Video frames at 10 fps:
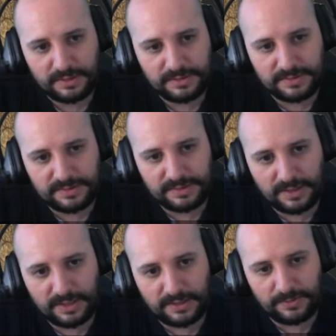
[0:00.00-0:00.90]
This
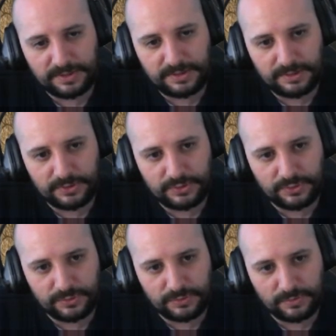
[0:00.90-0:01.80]
guy right here
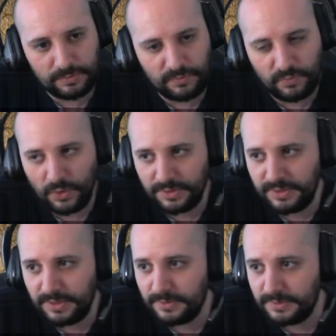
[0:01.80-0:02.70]
should walk
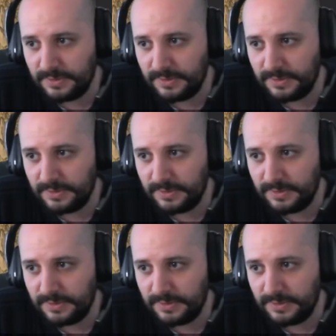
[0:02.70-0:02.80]
here,